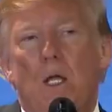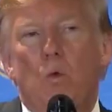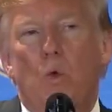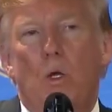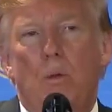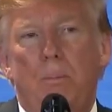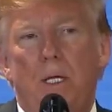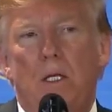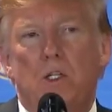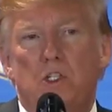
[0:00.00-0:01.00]
It will
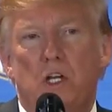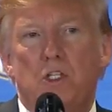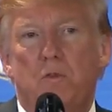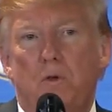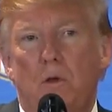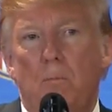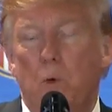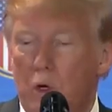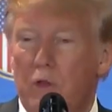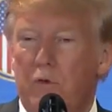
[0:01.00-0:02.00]
be discussed
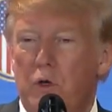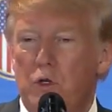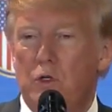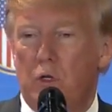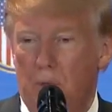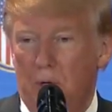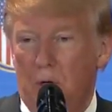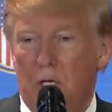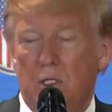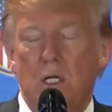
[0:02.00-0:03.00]
more in the future, human
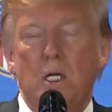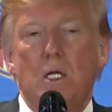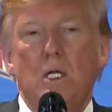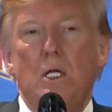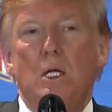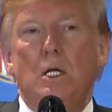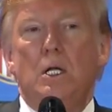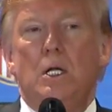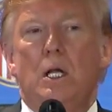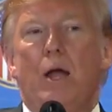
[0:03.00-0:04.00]
rights.
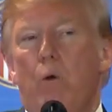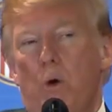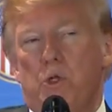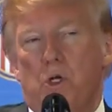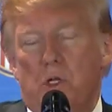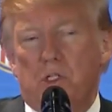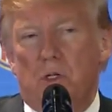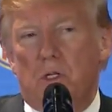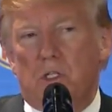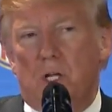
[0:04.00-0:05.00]
And what was
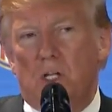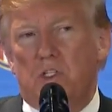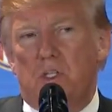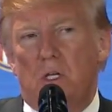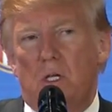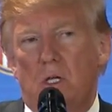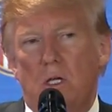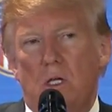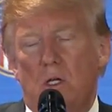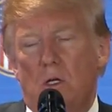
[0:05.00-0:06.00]
also discussed
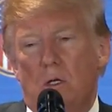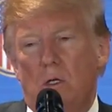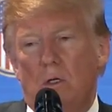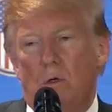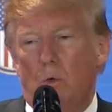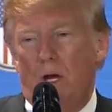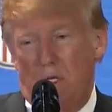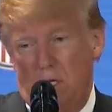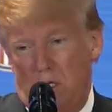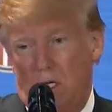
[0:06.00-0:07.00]
in great
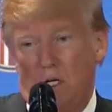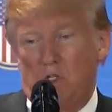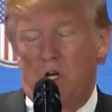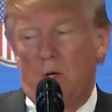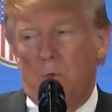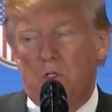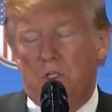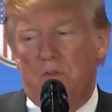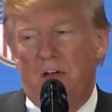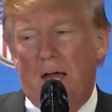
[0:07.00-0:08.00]
detail, John, was
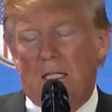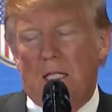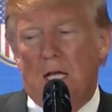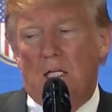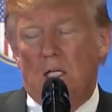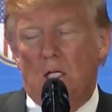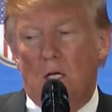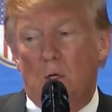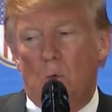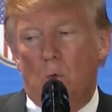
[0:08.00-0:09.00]
the fact that, you
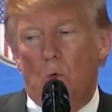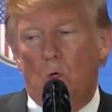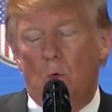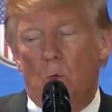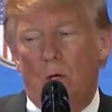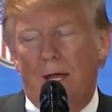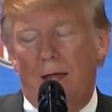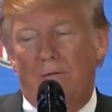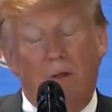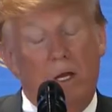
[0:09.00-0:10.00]
know, we
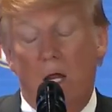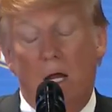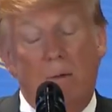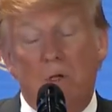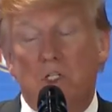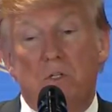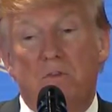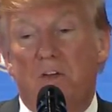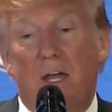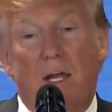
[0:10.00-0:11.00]
have, and I must
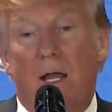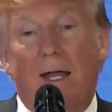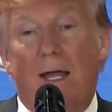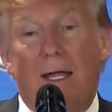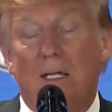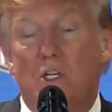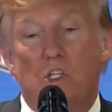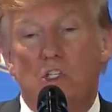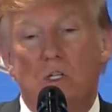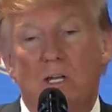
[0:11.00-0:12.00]
have had
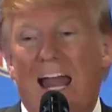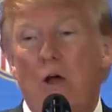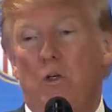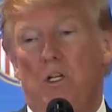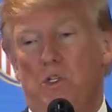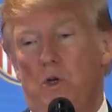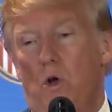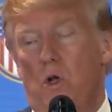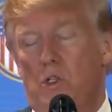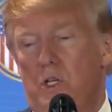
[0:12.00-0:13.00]
just countless
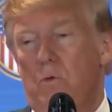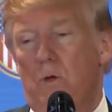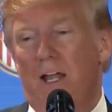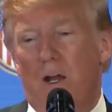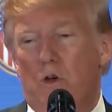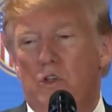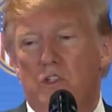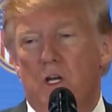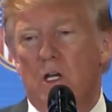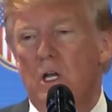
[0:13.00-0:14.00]
calls and
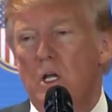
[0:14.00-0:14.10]
letters and